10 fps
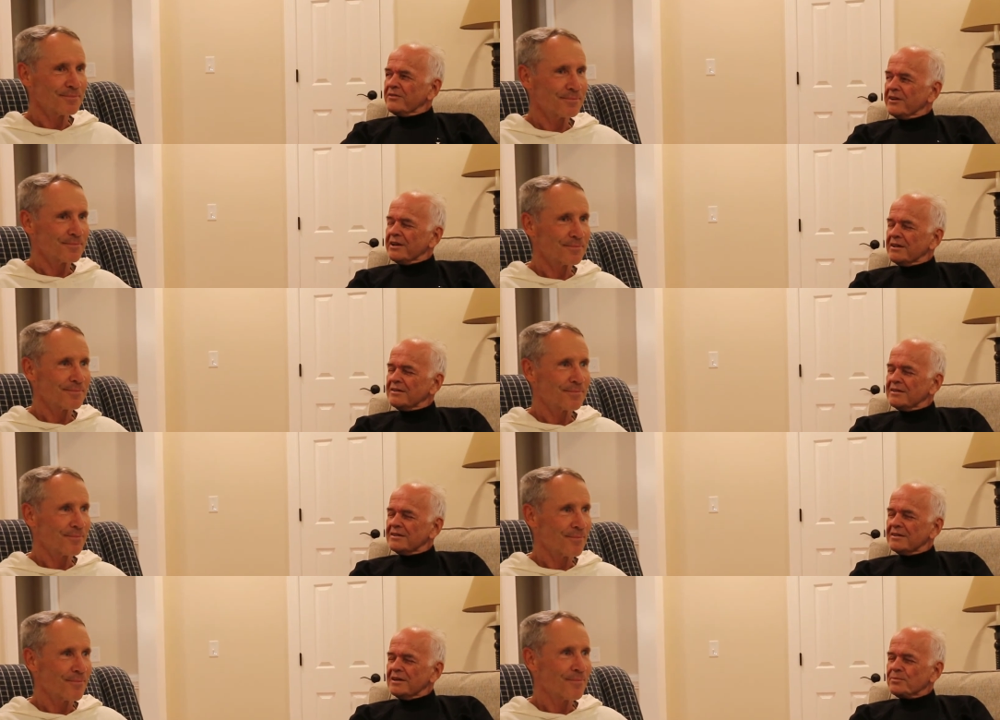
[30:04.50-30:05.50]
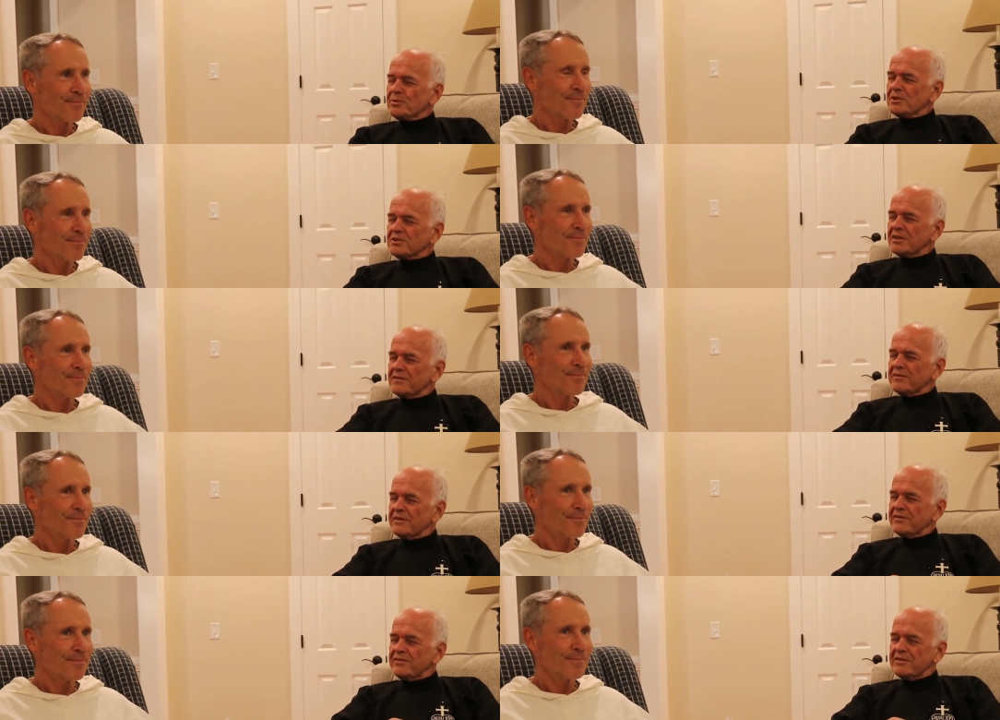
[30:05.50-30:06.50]
Speaker 1: very uh, appreciative
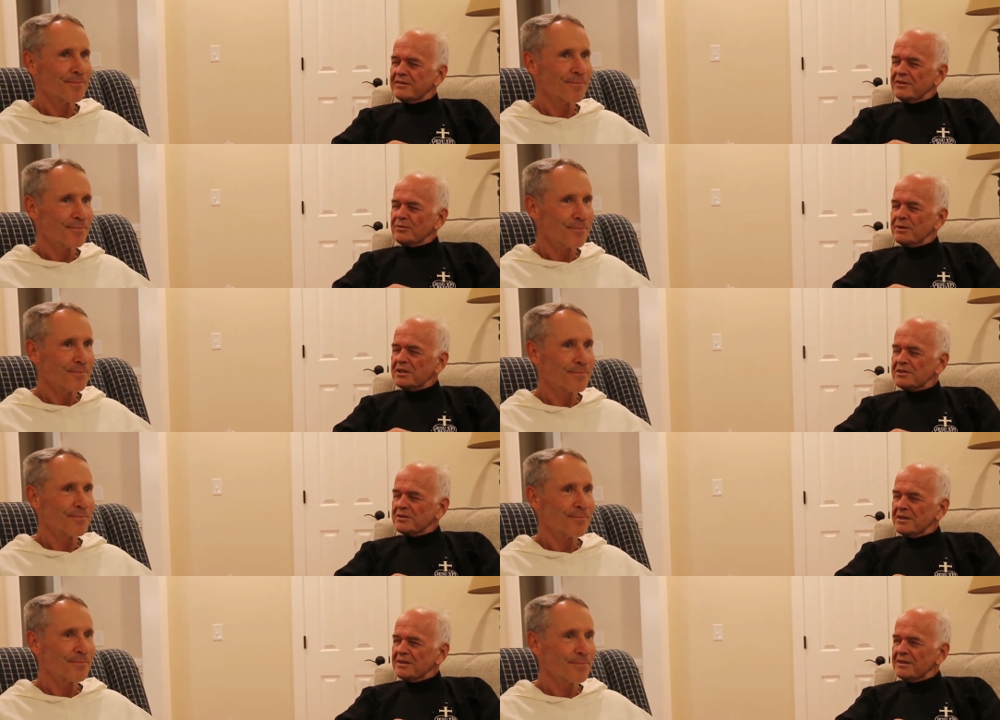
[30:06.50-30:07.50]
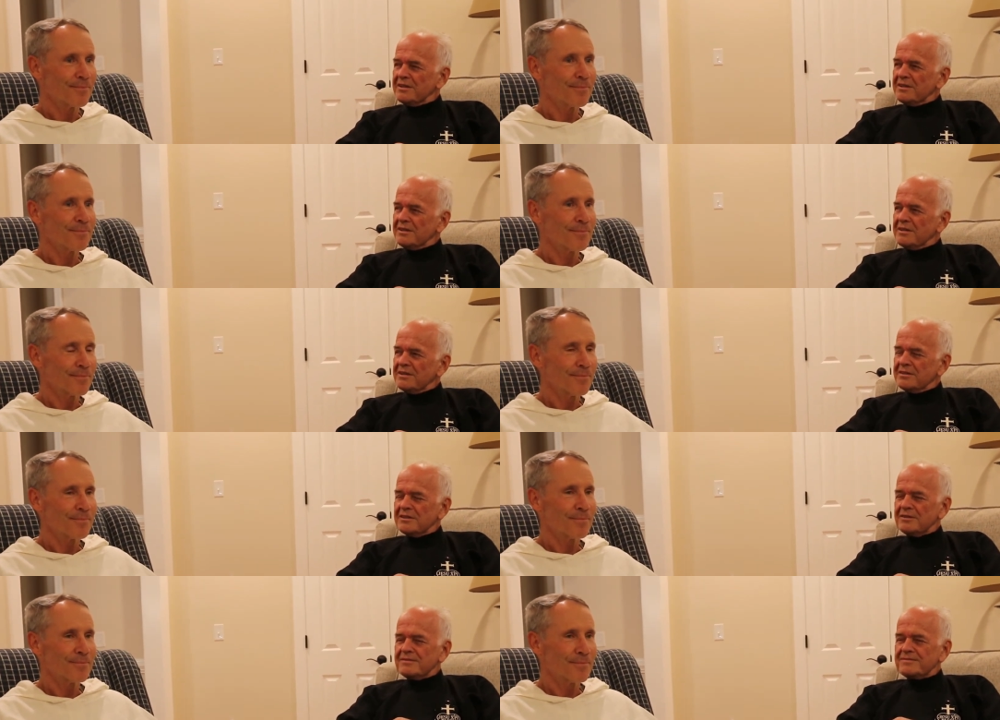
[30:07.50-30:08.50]
of your ministry. So.
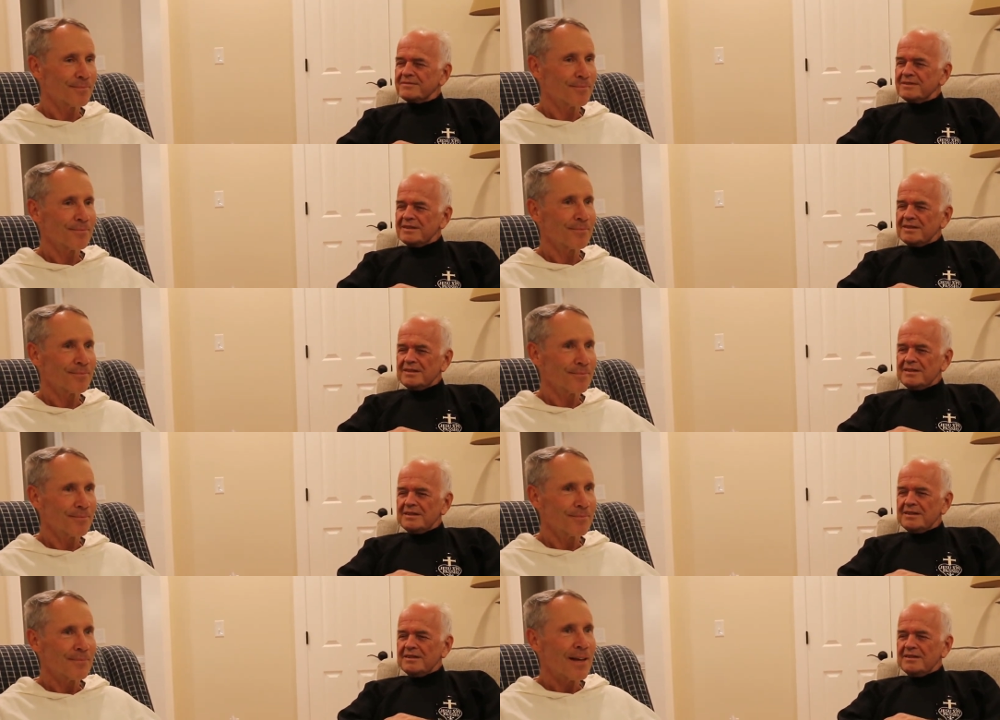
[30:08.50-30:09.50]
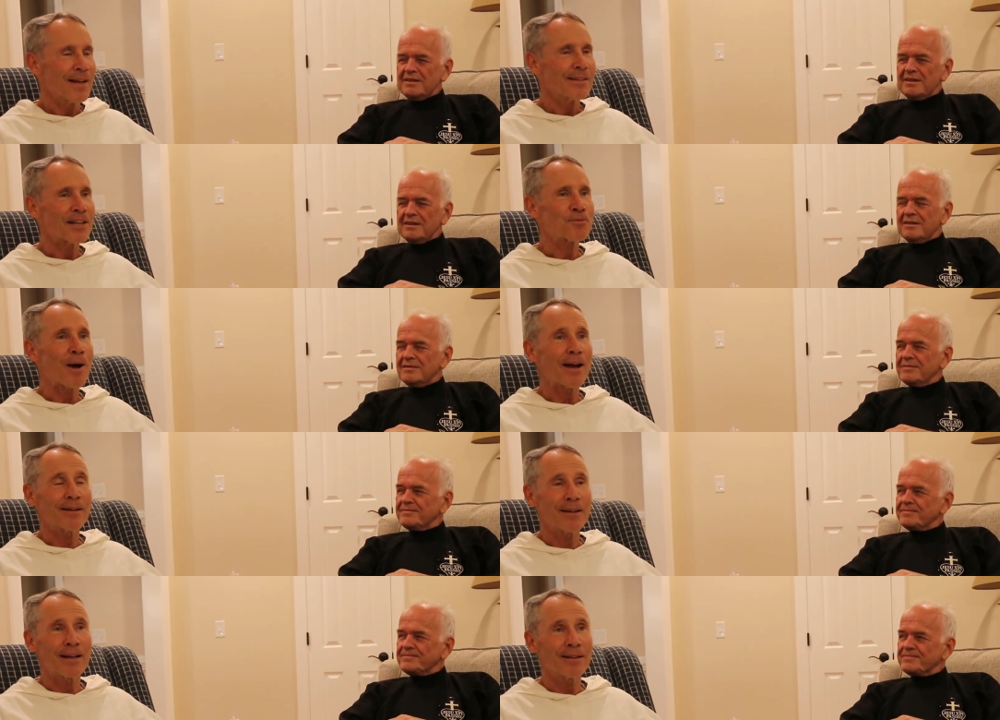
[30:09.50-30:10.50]
That's
Speaker 2: why
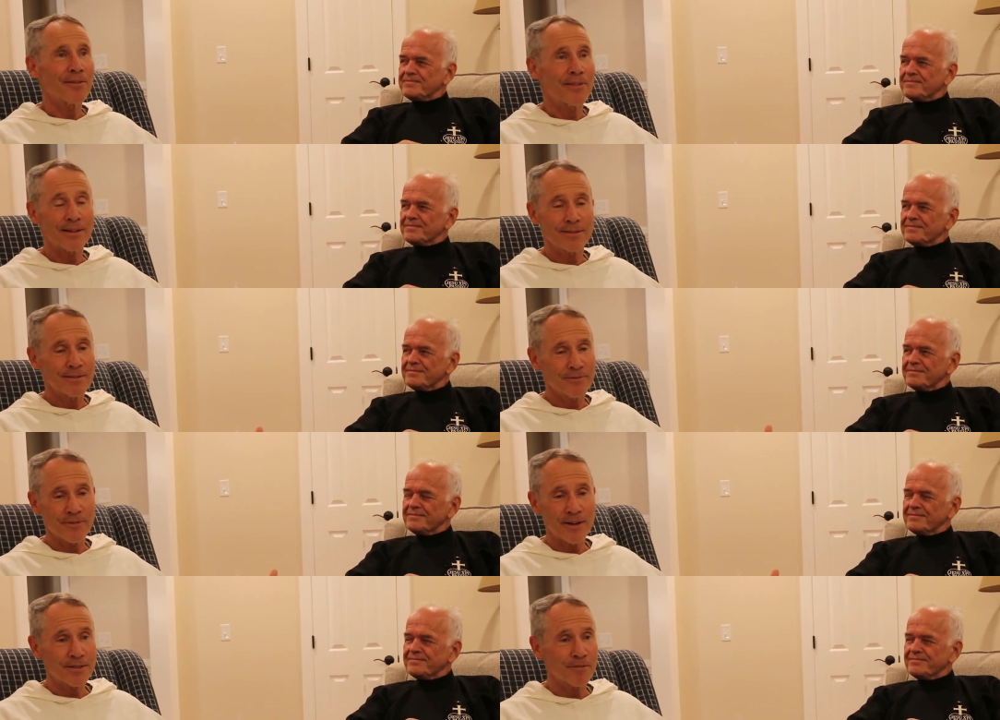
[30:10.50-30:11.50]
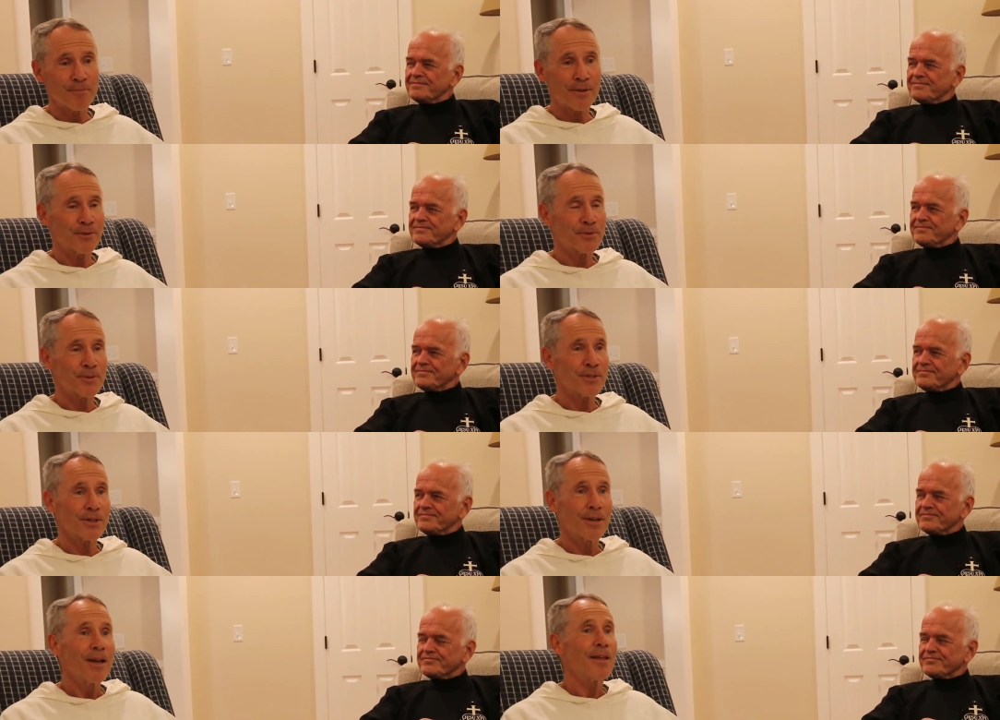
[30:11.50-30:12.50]
I, I love that phrase of Mother
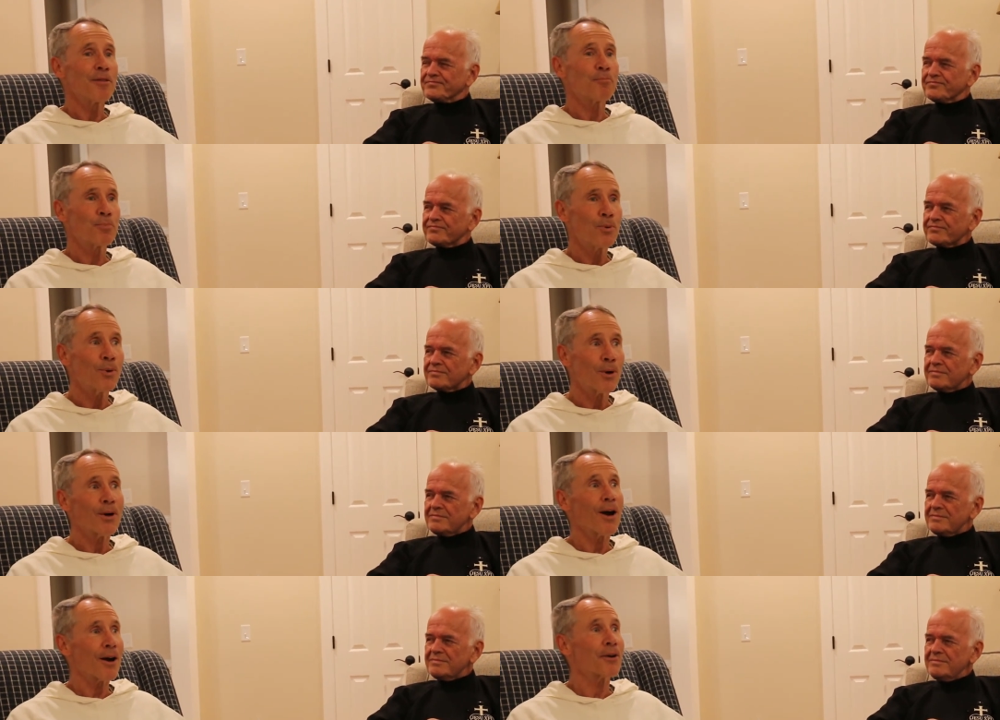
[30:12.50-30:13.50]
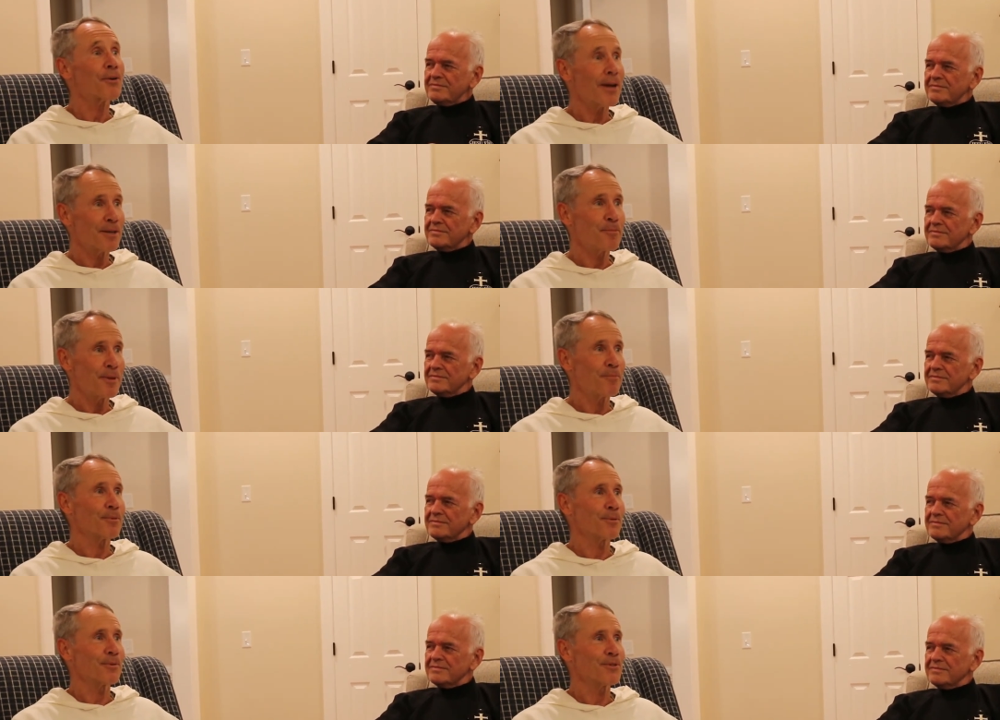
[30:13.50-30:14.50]
Teresa, the poor are great
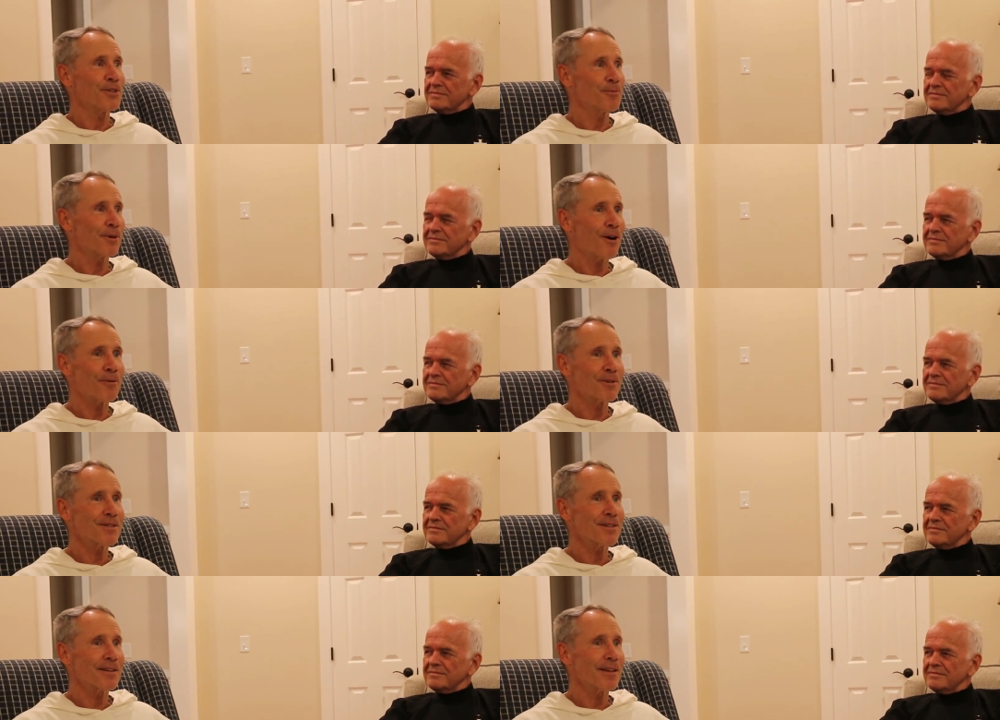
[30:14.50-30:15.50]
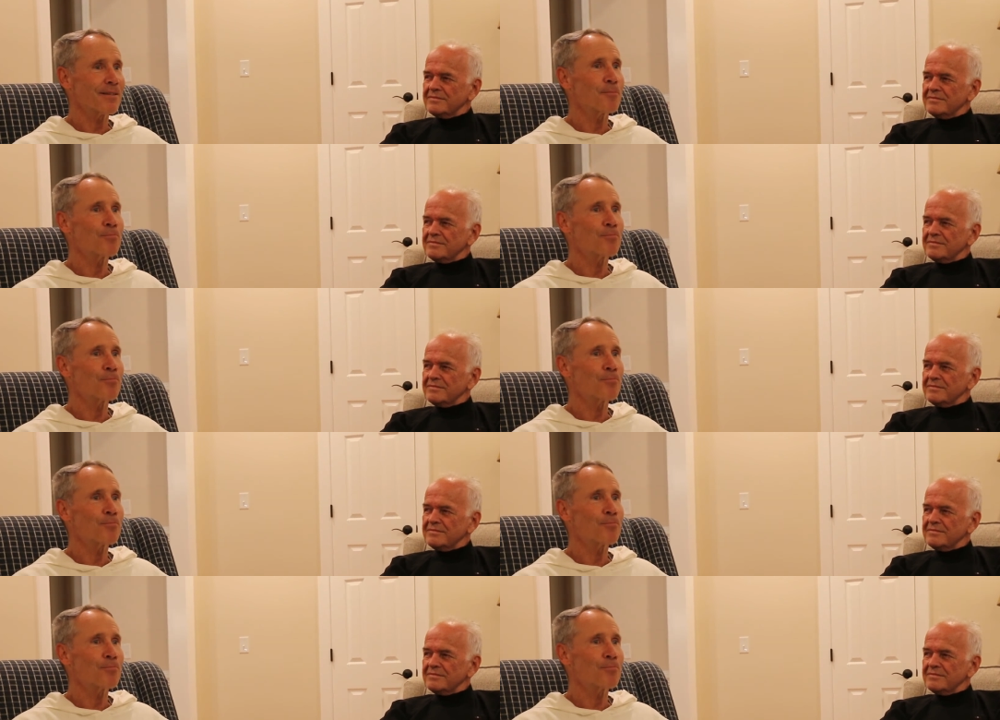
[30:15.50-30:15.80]
people. She would always say that, the